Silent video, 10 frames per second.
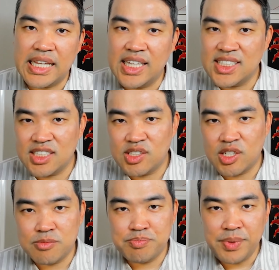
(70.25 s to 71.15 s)

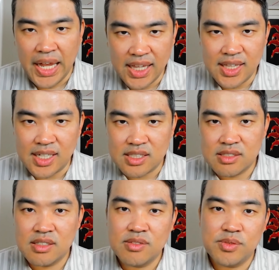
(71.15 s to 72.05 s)
unnecessary bad lucks